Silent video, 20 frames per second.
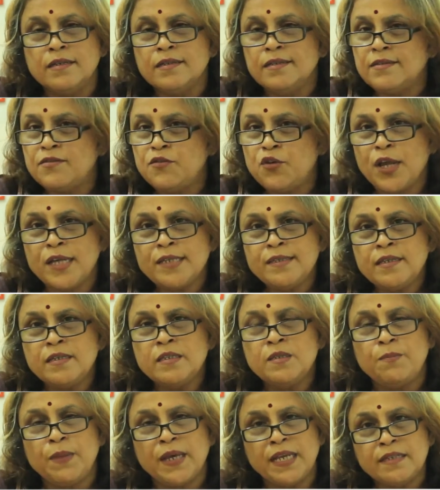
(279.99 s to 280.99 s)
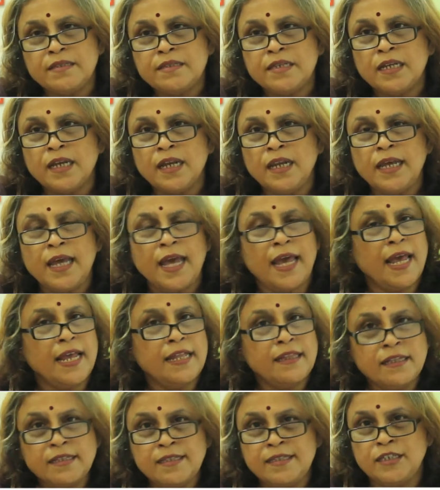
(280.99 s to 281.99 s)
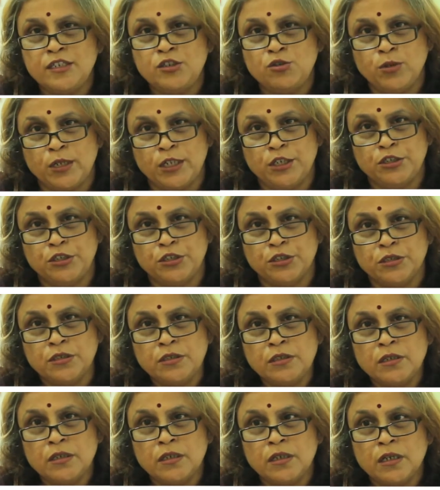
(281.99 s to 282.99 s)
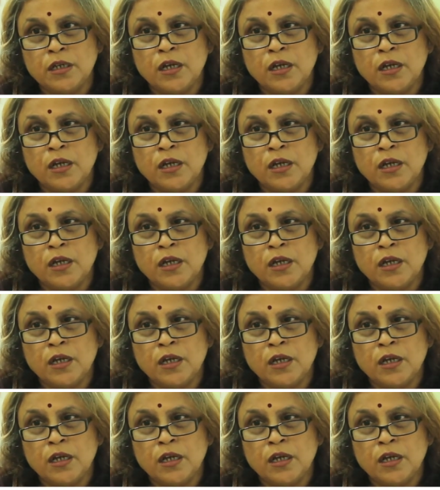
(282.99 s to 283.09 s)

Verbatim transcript: Stress is basically any situation